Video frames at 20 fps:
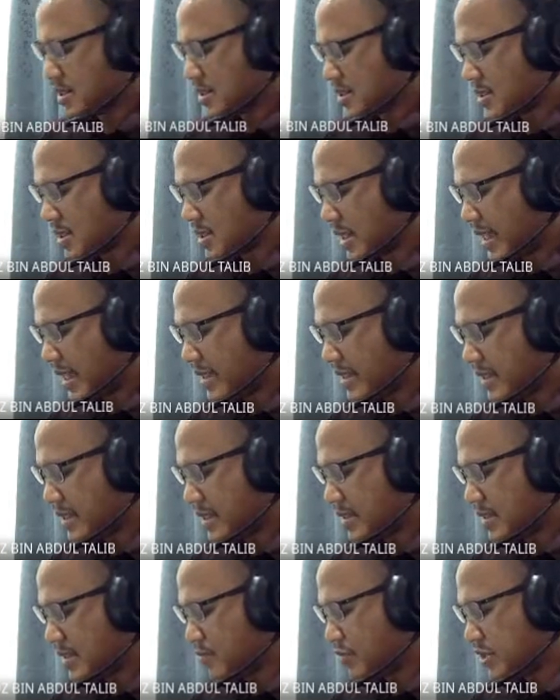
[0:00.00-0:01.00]

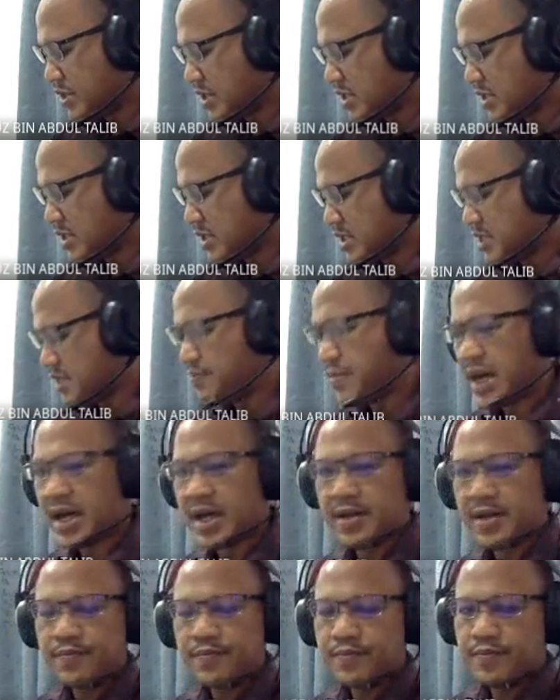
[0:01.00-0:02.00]
letter, which is this ba.
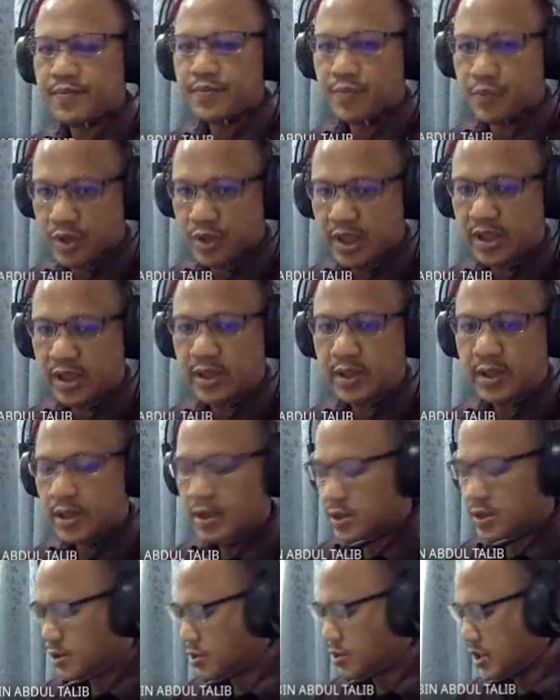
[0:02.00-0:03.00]
Okay,
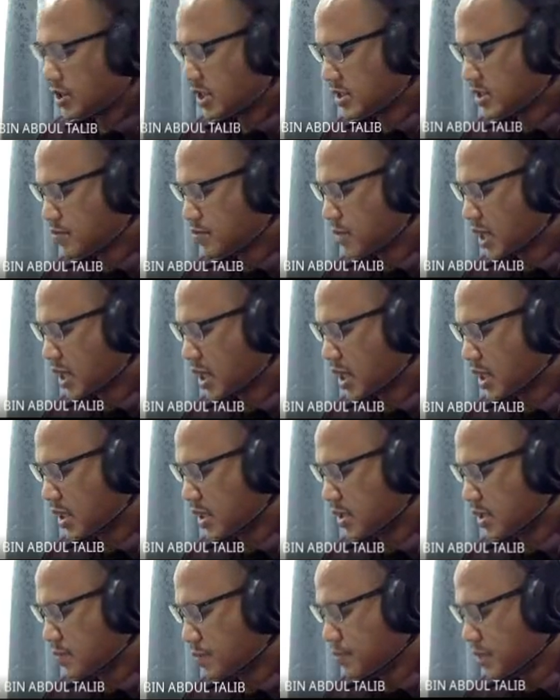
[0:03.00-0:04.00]
so this ba,
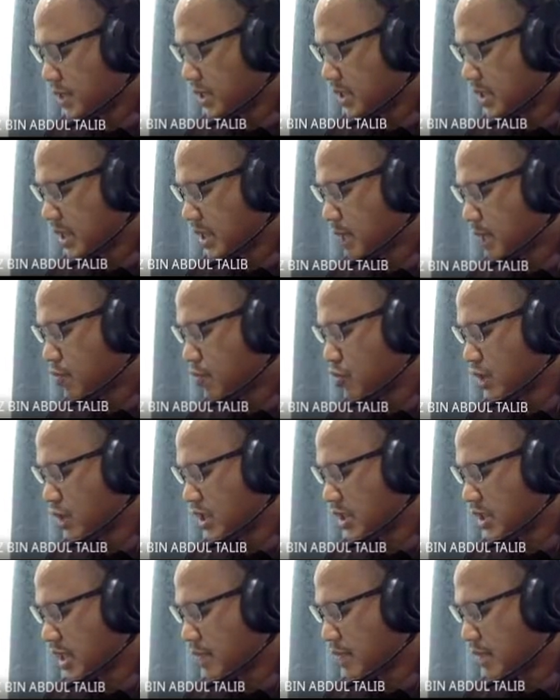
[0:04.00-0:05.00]
kitabu,
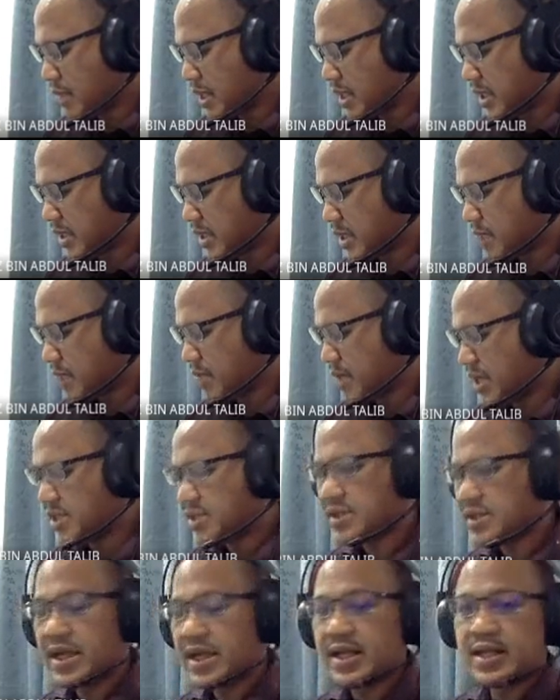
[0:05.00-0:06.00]
kitaba, kitabi
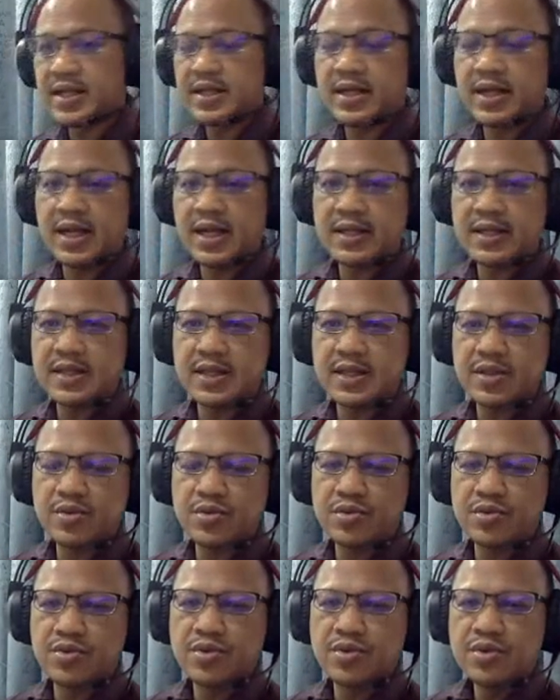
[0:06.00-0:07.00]
is related
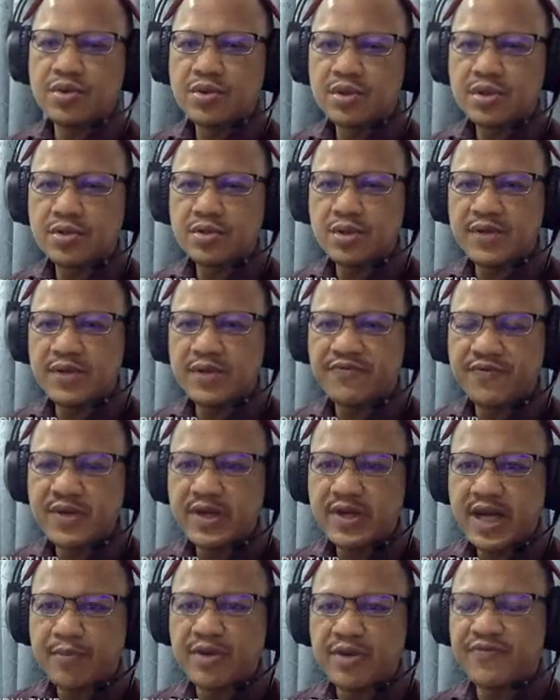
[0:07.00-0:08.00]
to the
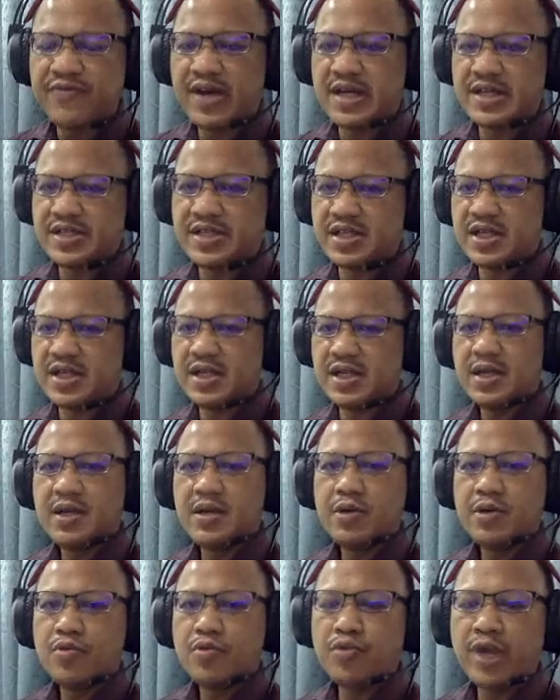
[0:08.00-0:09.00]
grammar function.
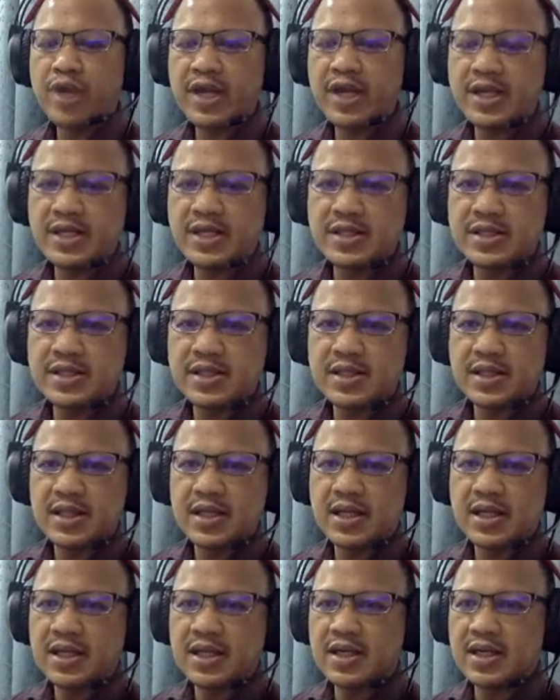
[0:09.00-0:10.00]
Where is
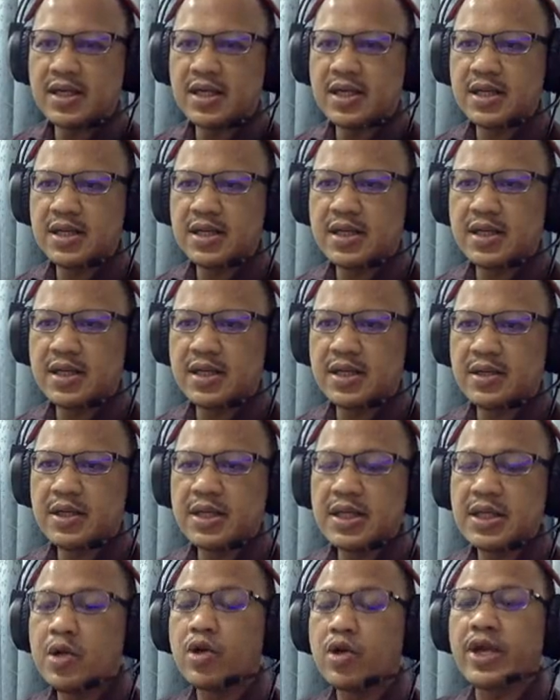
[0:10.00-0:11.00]

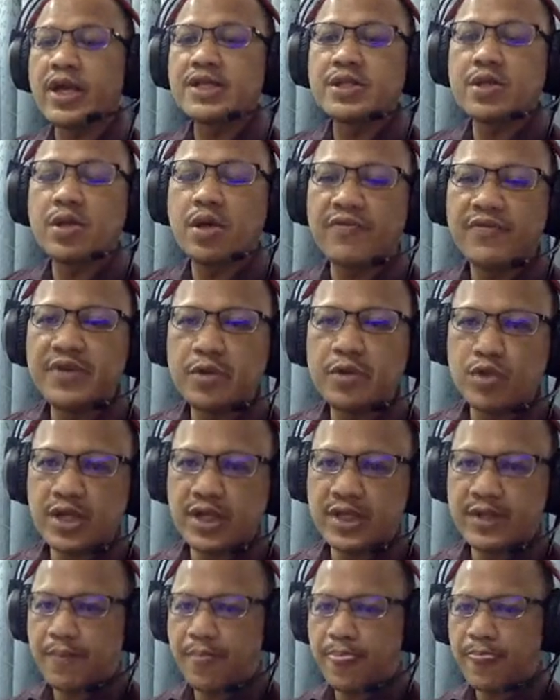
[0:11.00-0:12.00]
the location of the word?
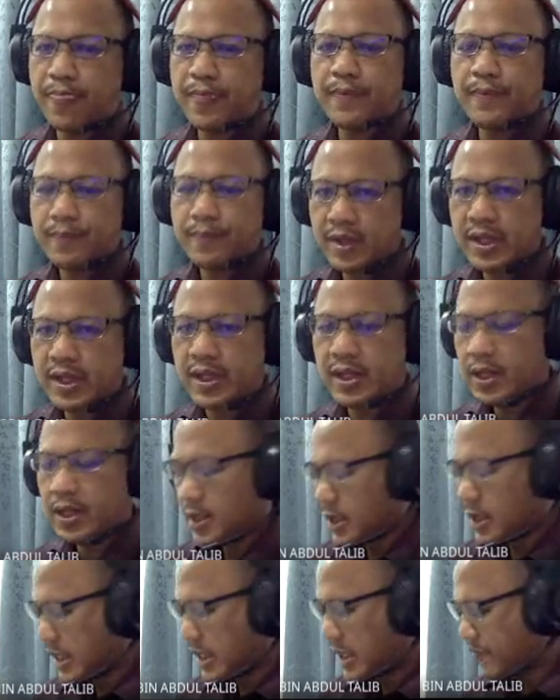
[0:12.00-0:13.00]
Okay,
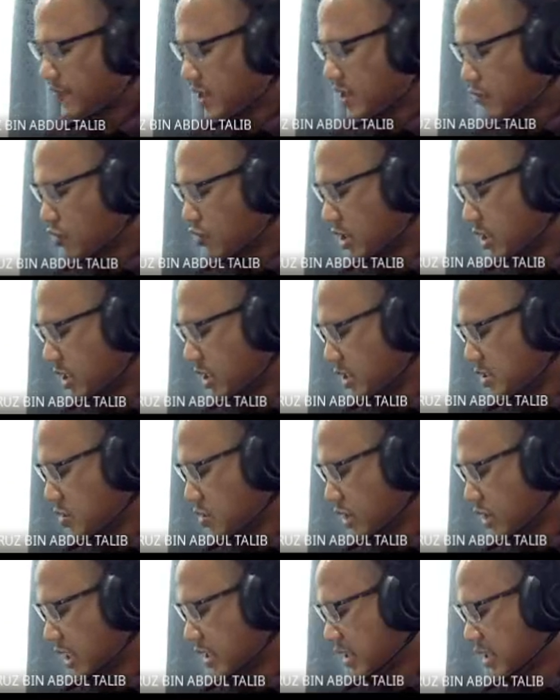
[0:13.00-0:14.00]
if the word is
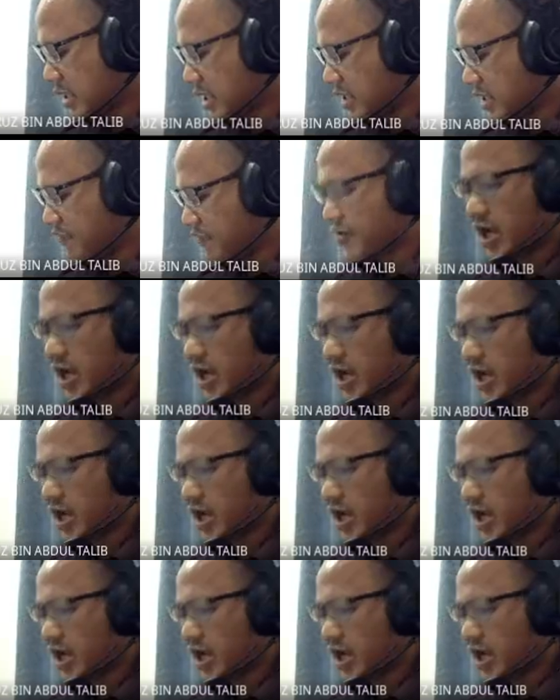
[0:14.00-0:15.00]
located in front
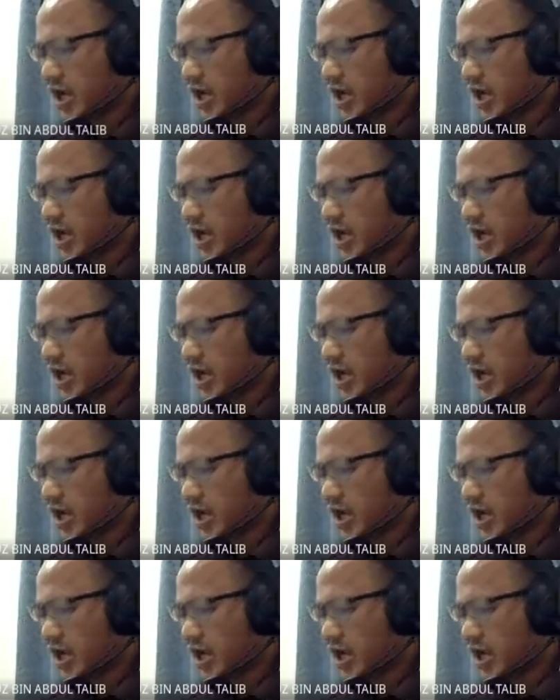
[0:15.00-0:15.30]
of a